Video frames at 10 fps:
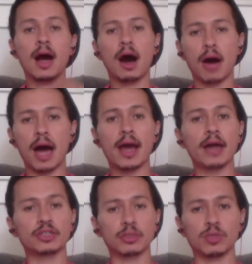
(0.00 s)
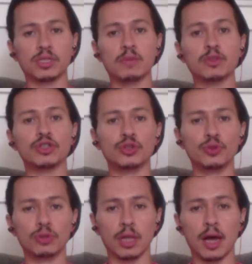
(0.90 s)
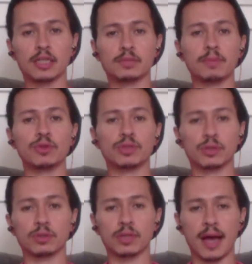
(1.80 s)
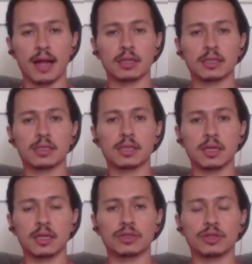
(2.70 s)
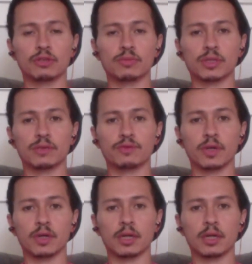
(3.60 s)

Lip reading: I actually was able to utilize my musical talents in terms of